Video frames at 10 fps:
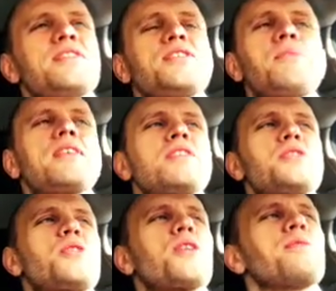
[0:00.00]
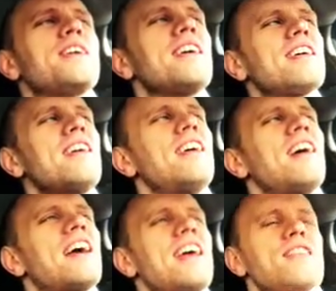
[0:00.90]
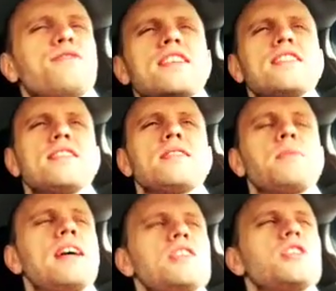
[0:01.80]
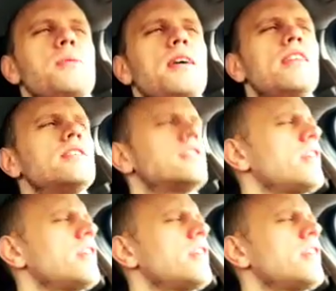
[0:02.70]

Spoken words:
Something just struck me. Like, I can't fix this in my HTML,